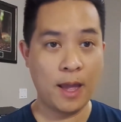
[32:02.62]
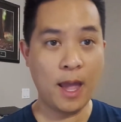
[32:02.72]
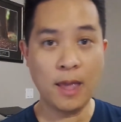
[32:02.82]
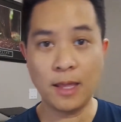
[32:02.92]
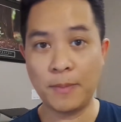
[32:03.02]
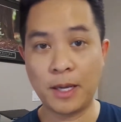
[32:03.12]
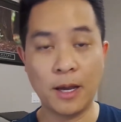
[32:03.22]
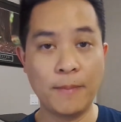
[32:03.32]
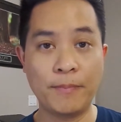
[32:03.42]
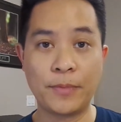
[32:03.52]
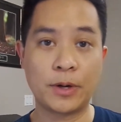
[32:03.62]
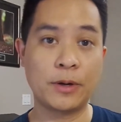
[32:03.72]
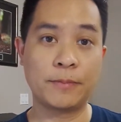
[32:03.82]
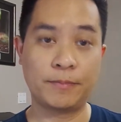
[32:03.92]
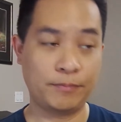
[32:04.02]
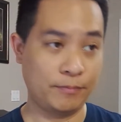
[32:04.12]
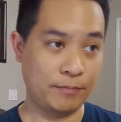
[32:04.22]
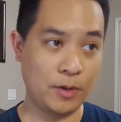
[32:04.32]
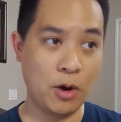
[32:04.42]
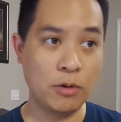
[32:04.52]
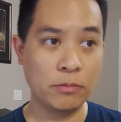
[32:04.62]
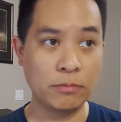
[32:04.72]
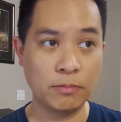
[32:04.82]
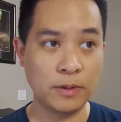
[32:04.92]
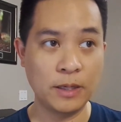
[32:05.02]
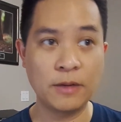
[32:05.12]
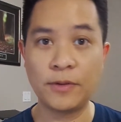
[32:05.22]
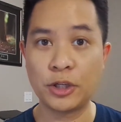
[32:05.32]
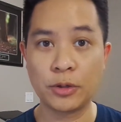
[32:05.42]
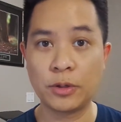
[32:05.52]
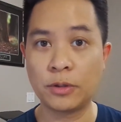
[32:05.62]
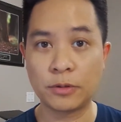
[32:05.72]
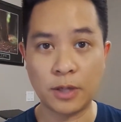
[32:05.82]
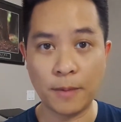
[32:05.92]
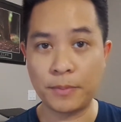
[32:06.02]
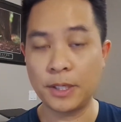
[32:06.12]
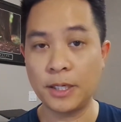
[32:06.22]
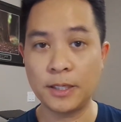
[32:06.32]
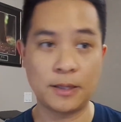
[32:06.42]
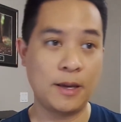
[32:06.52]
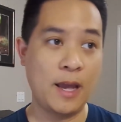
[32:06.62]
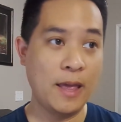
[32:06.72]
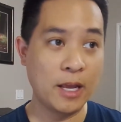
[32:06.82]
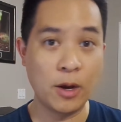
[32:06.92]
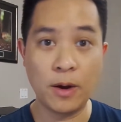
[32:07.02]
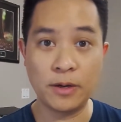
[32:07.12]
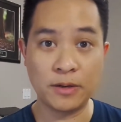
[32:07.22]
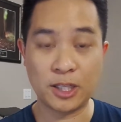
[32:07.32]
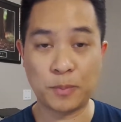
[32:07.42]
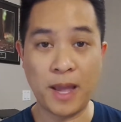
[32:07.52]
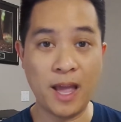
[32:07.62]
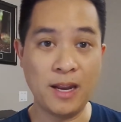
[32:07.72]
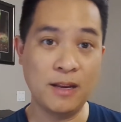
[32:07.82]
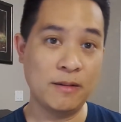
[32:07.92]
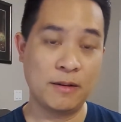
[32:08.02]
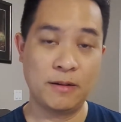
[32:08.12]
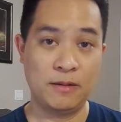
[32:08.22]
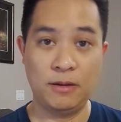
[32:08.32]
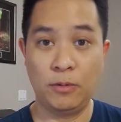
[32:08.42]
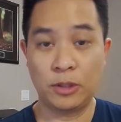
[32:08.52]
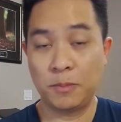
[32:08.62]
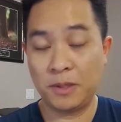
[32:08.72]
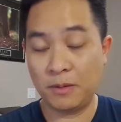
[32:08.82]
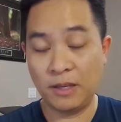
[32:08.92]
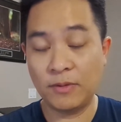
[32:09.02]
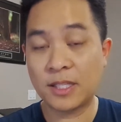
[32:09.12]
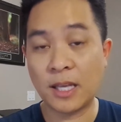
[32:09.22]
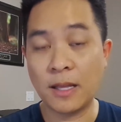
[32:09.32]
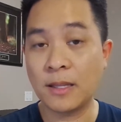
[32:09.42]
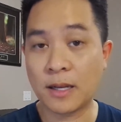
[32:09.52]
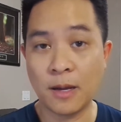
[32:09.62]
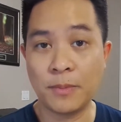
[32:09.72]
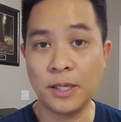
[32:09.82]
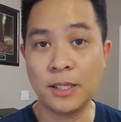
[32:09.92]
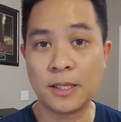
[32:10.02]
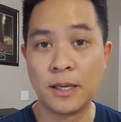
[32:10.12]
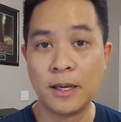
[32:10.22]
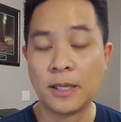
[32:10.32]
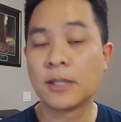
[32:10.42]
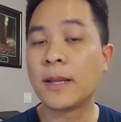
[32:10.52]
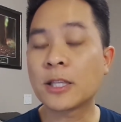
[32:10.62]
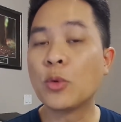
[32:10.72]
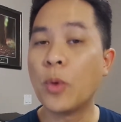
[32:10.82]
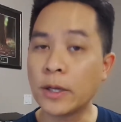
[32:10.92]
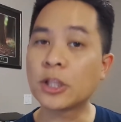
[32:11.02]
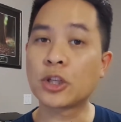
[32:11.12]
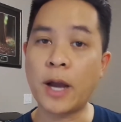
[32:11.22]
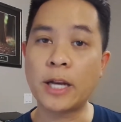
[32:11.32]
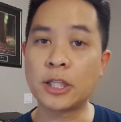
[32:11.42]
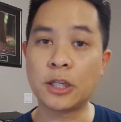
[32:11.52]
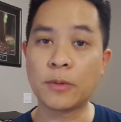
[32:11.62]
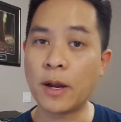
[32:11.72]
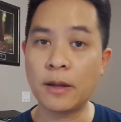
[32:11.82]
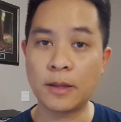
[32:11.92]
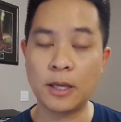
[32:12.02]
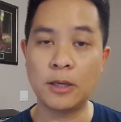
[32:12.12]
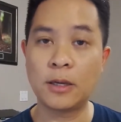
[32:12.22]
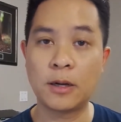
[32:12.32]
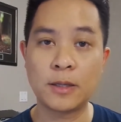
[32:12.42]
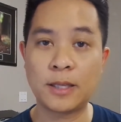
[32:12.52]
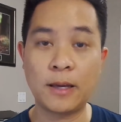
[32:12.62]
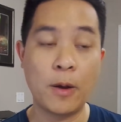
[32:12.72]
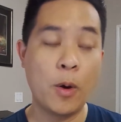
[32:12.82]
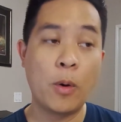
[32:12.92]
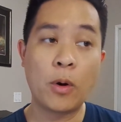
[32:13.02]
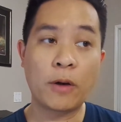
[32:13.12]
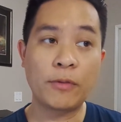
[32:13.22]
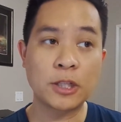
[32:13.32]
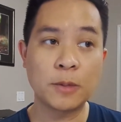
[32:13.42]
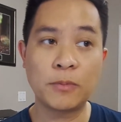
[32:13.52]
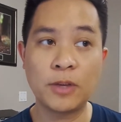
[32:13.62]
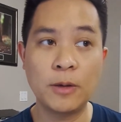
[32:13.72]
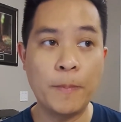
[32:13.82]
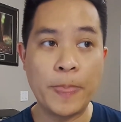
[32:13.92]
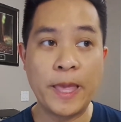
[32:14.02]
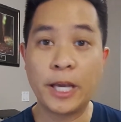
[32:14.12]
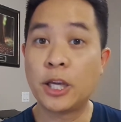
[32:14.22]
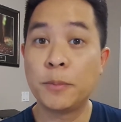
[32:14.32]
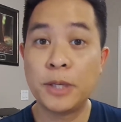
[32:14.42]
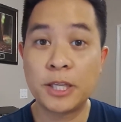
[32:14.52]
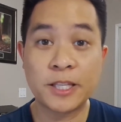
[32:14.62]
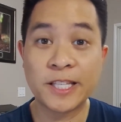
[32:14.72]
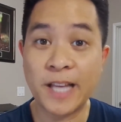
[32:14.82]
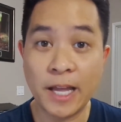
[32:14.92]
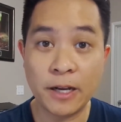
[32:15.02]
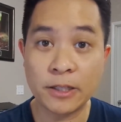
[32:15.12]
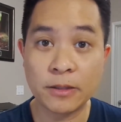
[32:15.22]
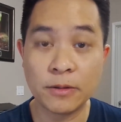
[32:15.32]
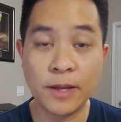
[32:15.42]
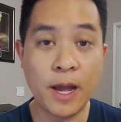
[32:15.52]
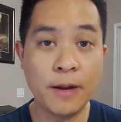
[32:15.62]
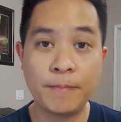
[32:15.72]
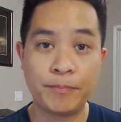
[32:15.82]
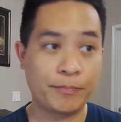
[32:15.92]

and they become their own individual companies and they go on to expand and ultimately even selling the companies. So that's one strategy, right? That you can always take. Or for some of you, it could be just a side hustle that,